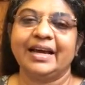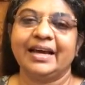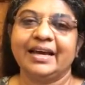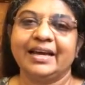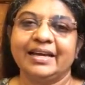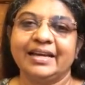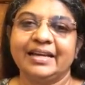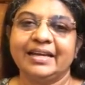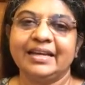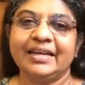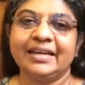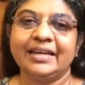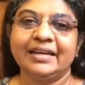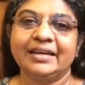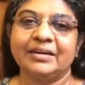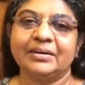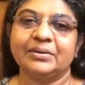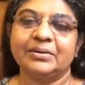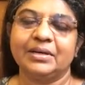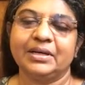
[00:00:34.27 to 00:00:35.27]
And
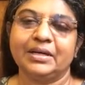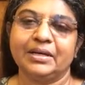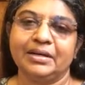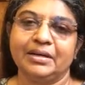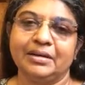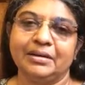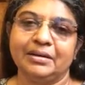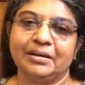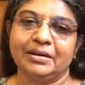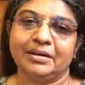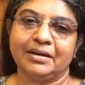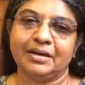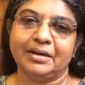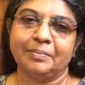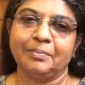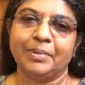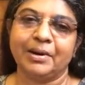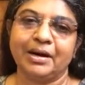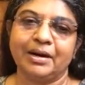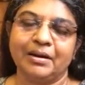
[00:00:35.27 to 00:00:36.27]
here in
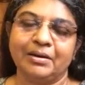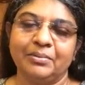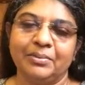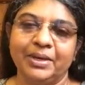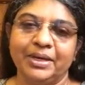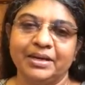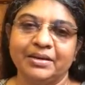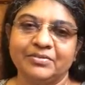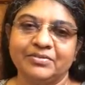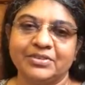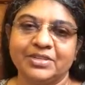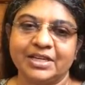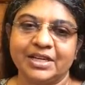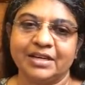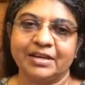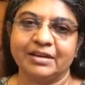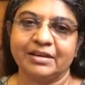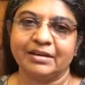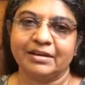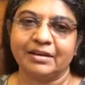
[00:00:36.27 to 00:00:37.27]
Nepal, we have
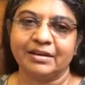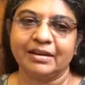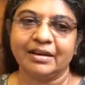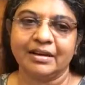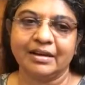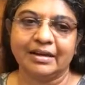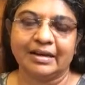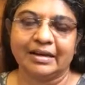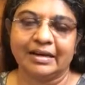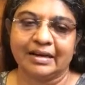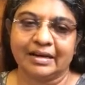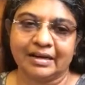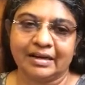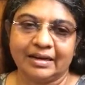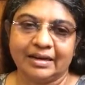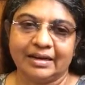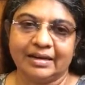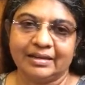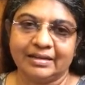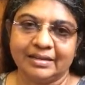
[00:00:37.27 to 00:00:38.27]
taken
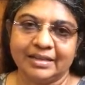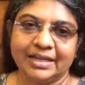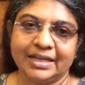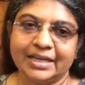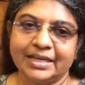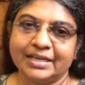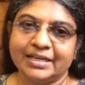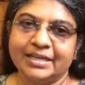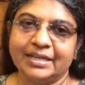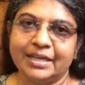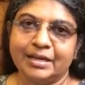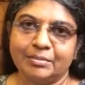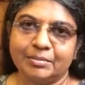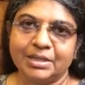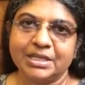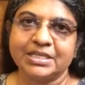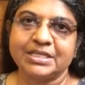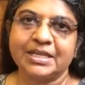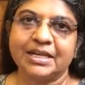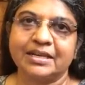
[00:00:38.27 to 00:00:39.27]
the
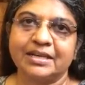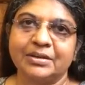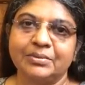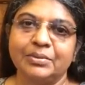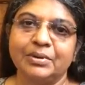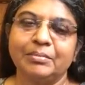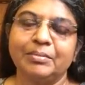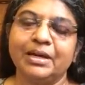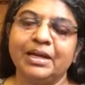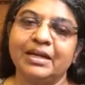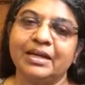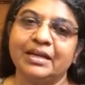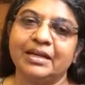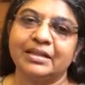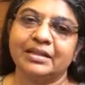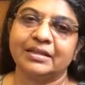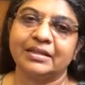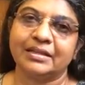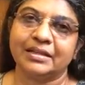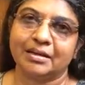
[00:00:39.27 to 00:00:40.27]
entertainment sector women
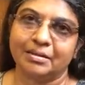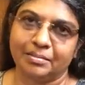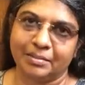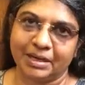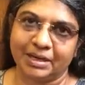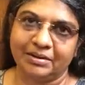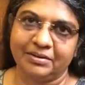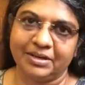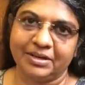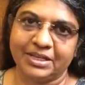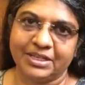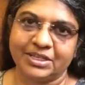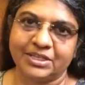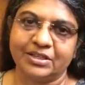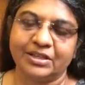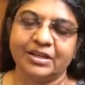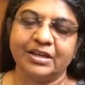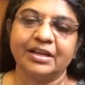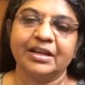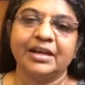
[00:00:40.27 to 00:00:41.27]
in the Tamil
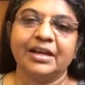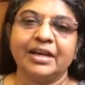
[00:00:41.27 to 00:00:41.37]
region.